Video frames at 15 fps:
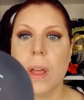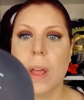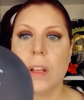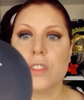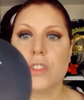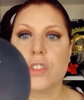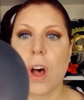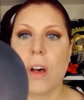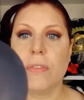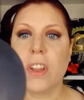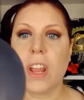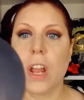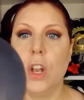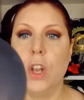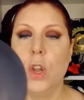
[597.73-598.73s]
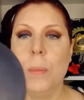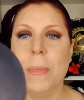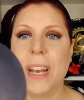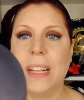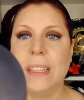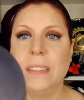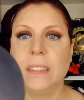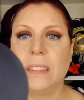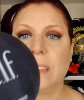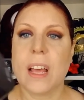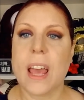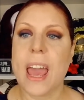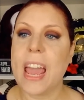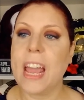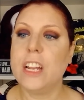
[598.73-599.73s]
Soft Luminance
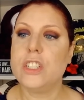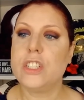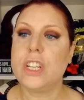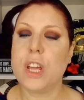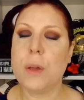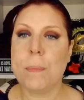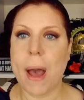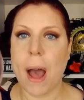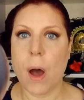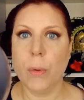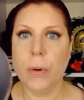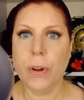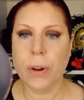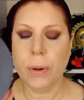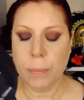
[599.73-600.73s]
HD powder.